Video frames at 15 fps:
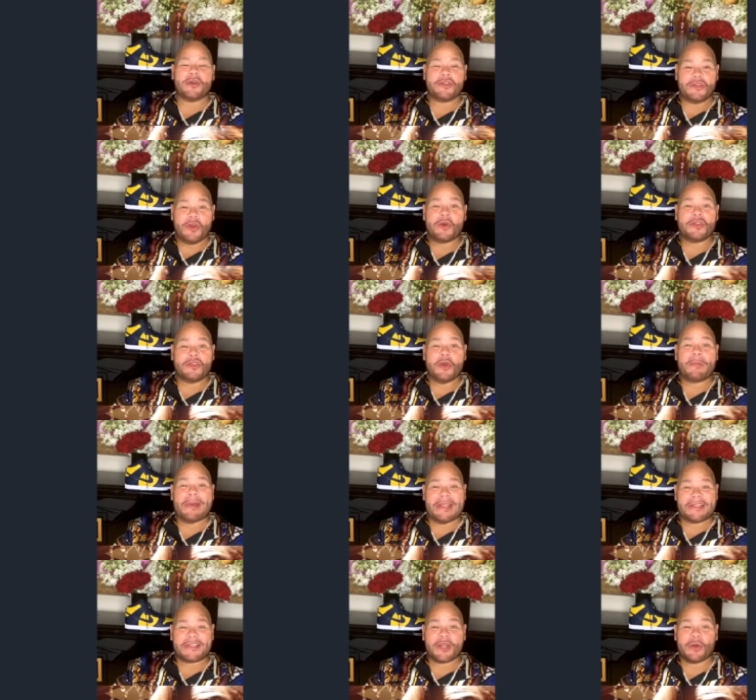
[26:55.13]
you've
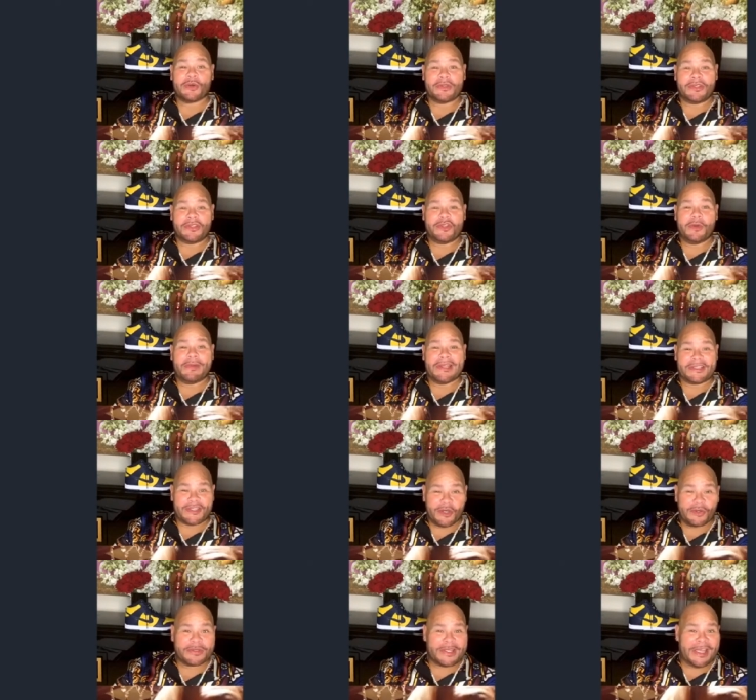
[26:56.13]
been
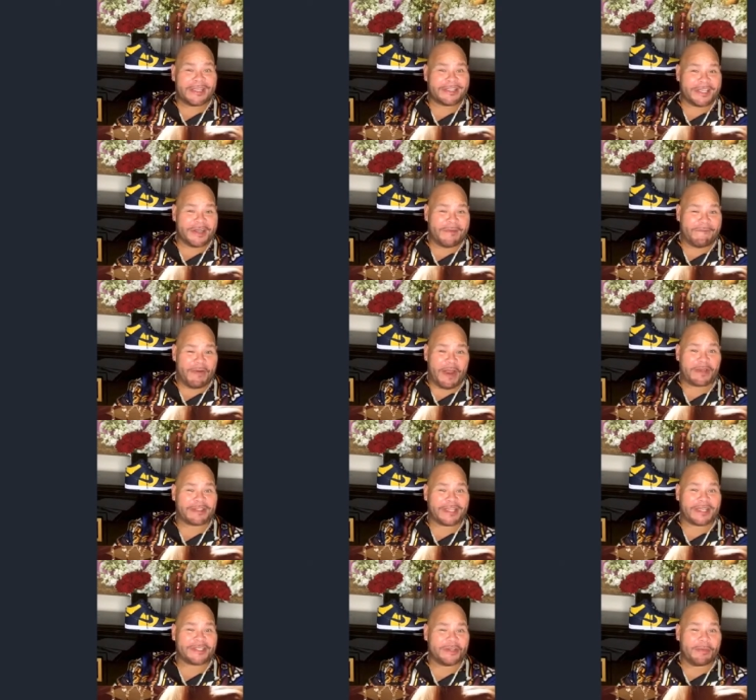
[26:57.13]
tuned into the
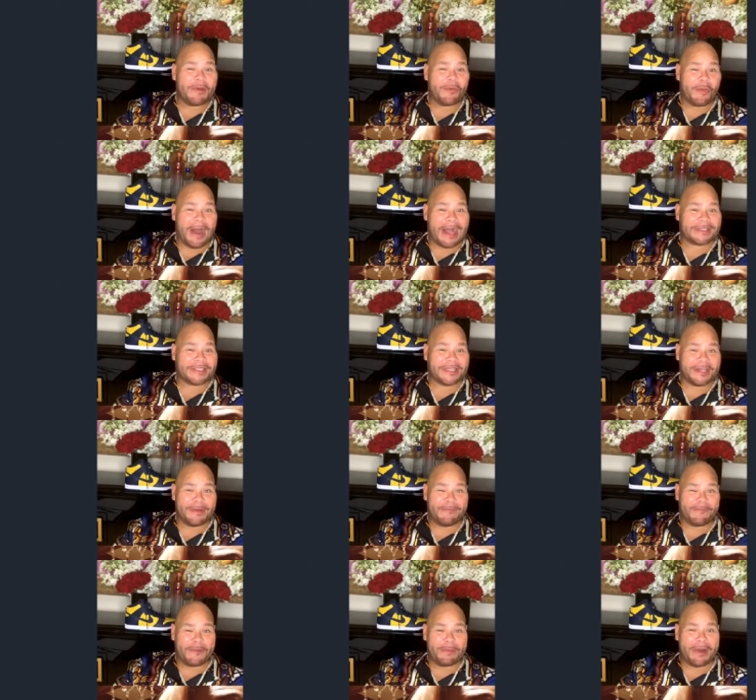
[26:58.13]
verses. You've been watching them
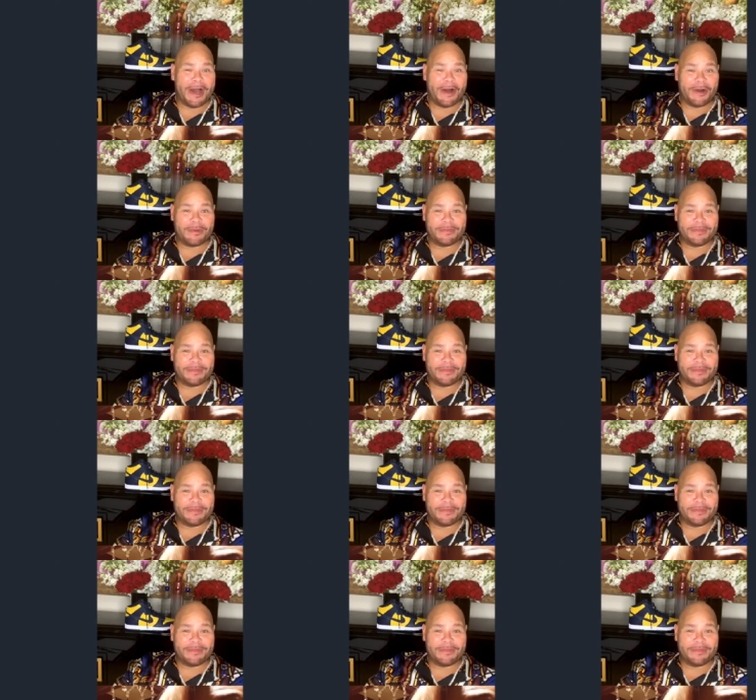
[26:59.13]
from home.